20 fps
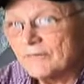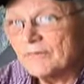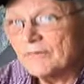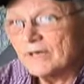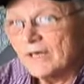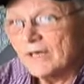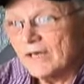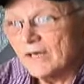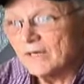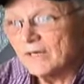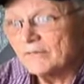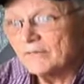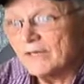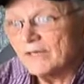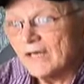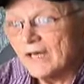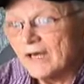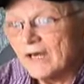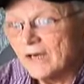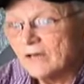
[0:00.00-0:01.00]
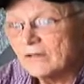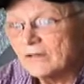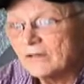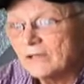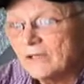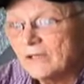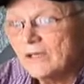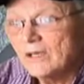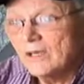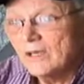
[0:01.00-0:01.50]
to have now
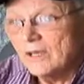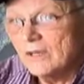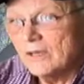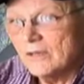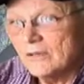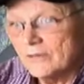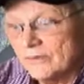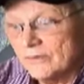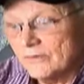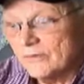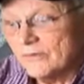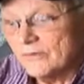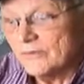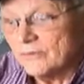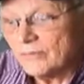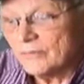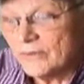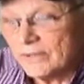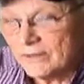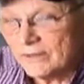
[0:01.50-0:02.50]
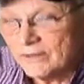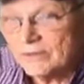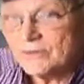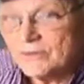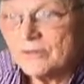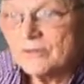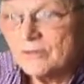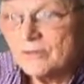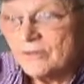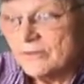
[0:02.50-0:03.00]
the
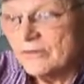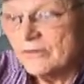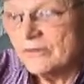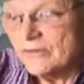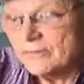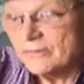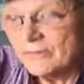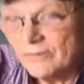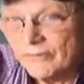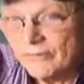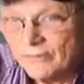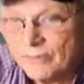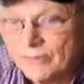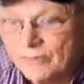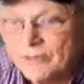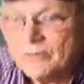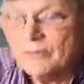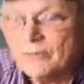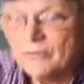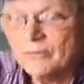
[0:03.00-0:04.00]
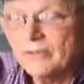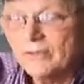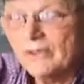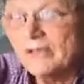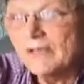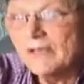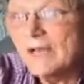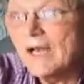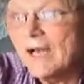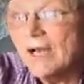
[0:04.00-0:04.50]
practitioner, you have to have the people, and
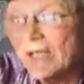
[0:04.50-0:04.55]
then I